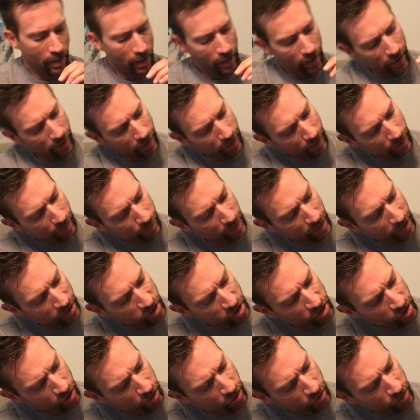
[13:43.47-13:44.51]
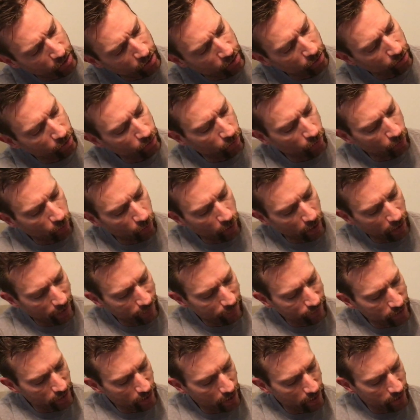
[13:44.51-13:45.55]
And I'm going to show you what
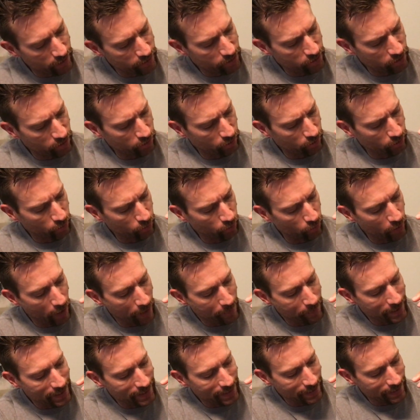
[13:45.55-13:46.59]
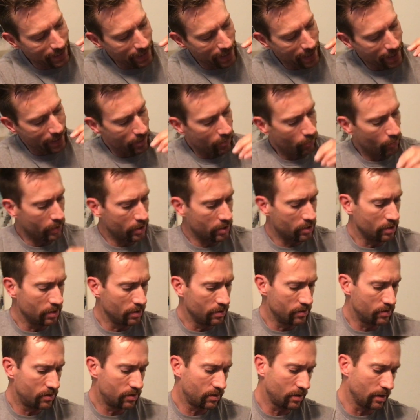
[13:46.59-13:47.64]
I've done to remedy that, which
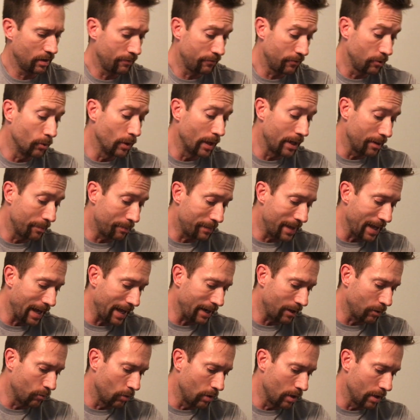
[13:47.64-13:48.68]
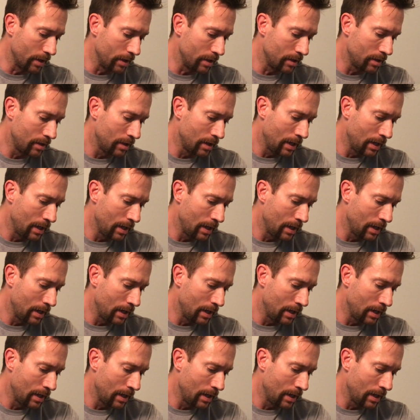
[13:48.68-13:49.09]
is if you end up getting one,